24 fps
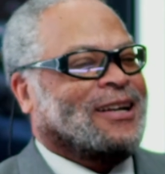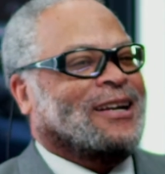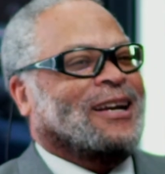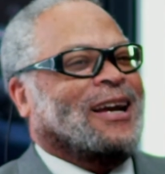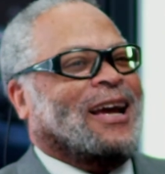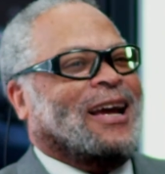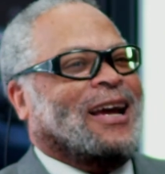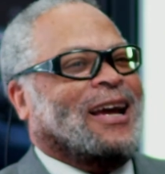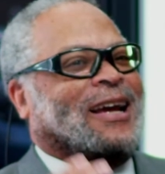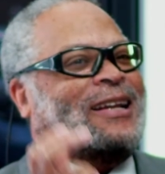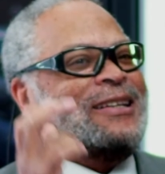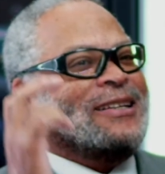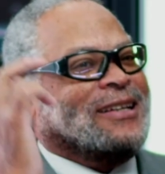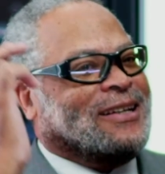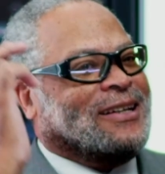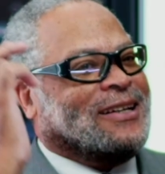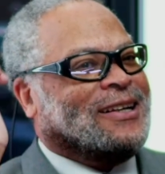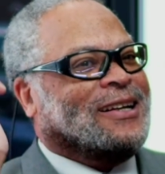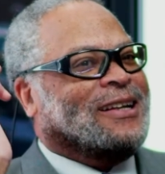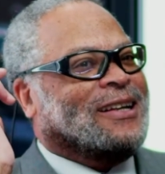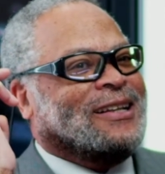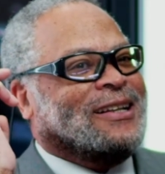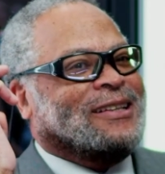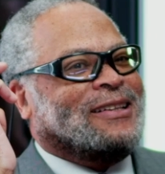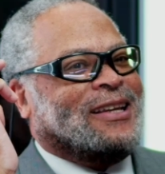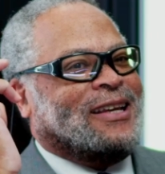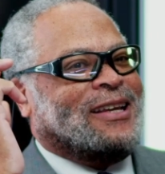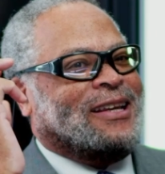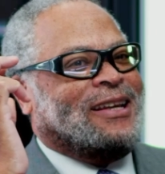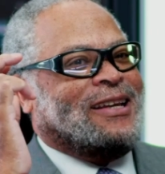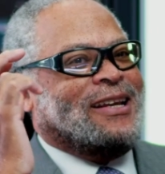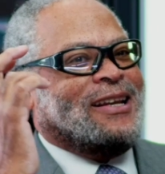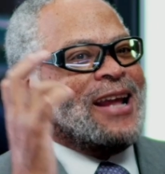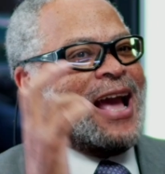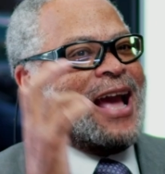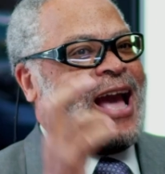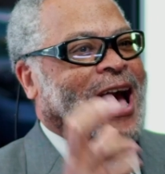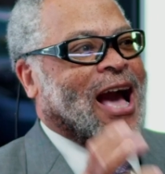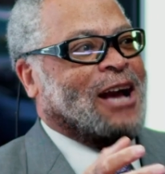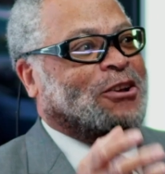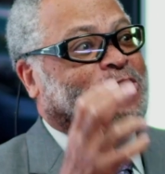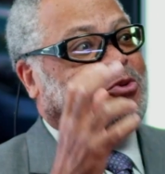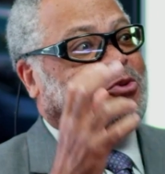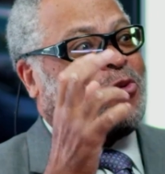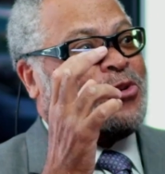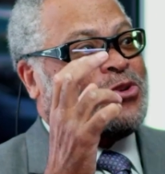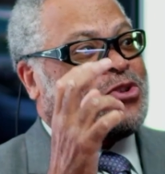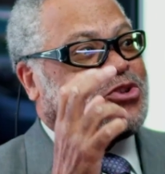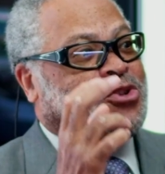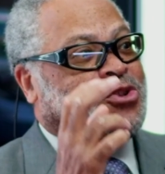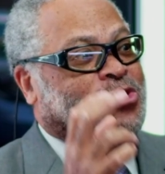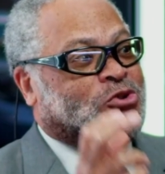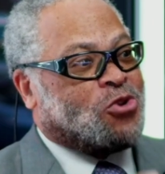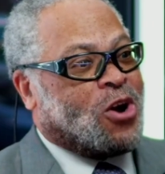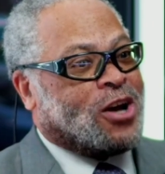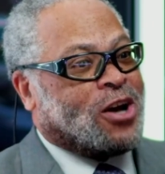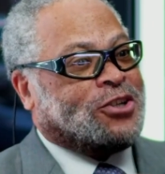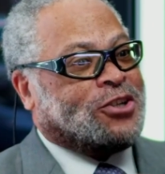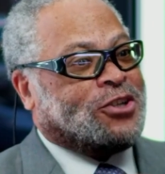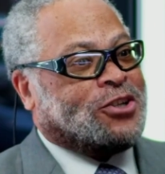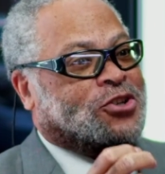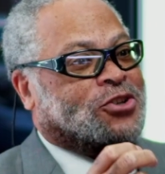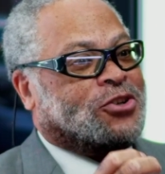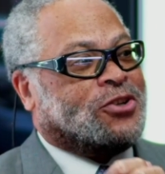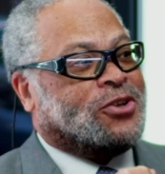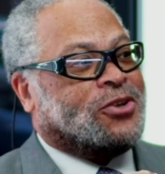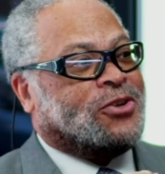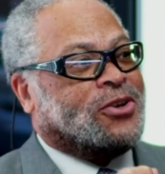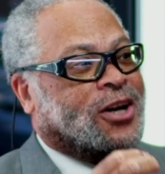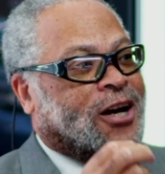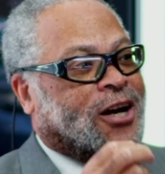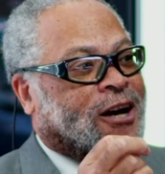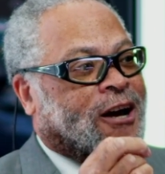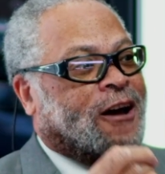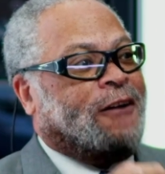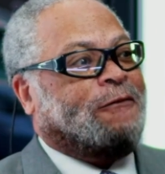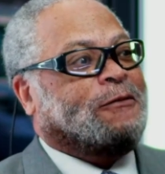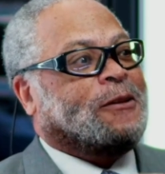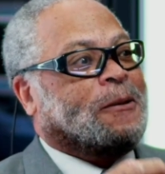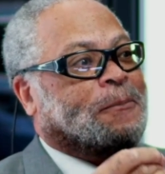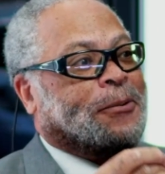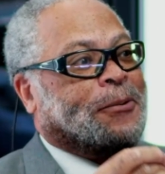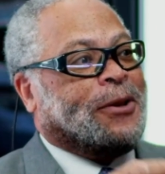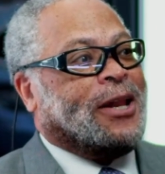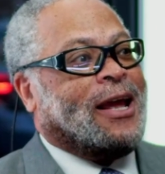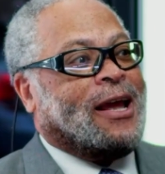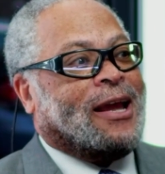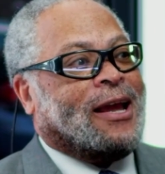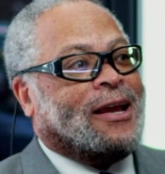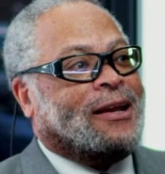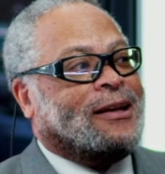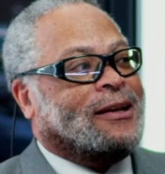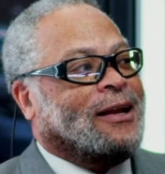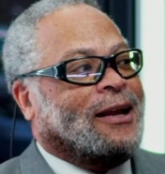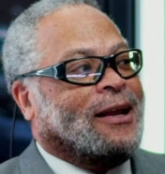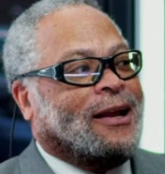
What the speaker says: And the actual structure of the plant